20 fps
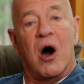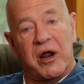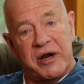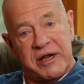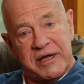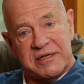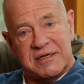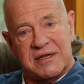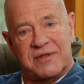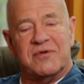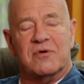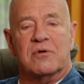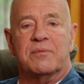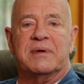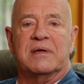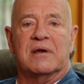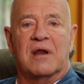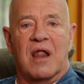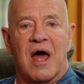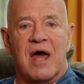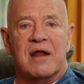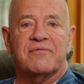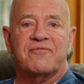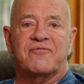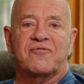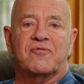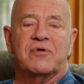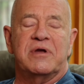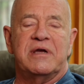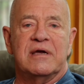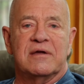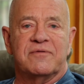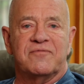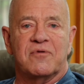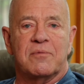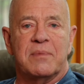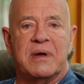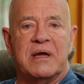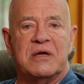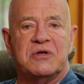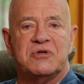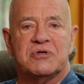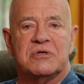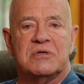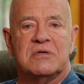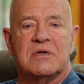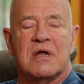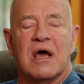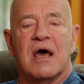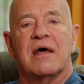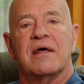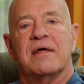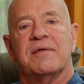On it, there will be a lot of free information,